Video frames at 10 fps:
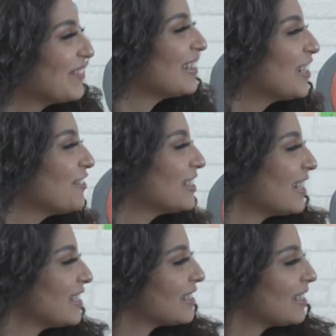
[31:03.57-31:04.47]

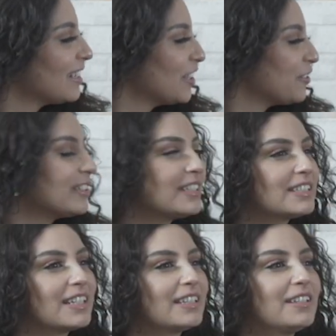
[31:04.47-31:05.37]
Liquitex
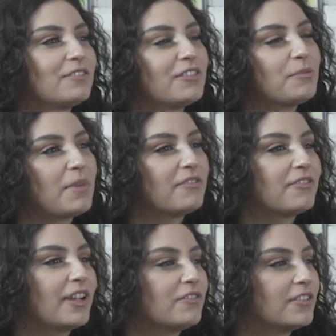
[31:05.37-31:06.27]
acrylics I think are my
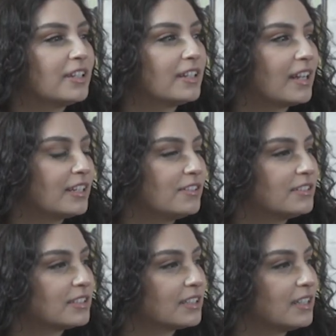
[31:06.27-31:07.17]
favorite. I
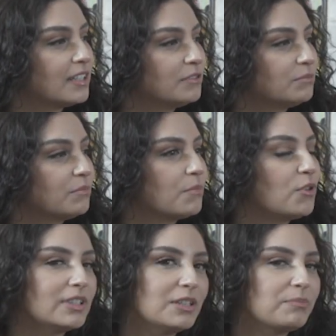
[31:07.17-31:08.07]
use um,
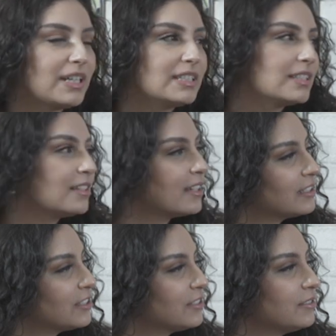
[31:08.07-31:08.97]
molding paste a lot
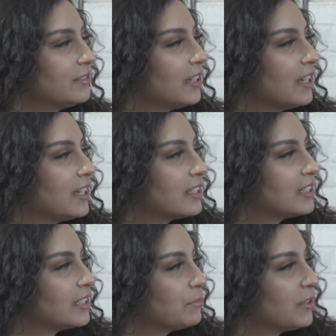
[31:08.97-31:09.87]
too,
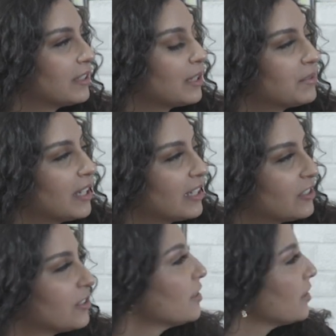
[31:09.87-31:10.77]
just to build up
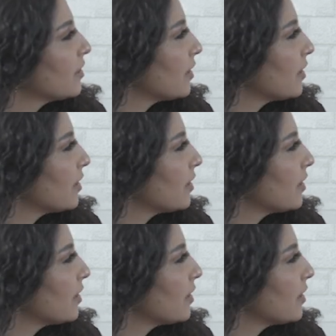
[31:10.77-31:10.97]
texture,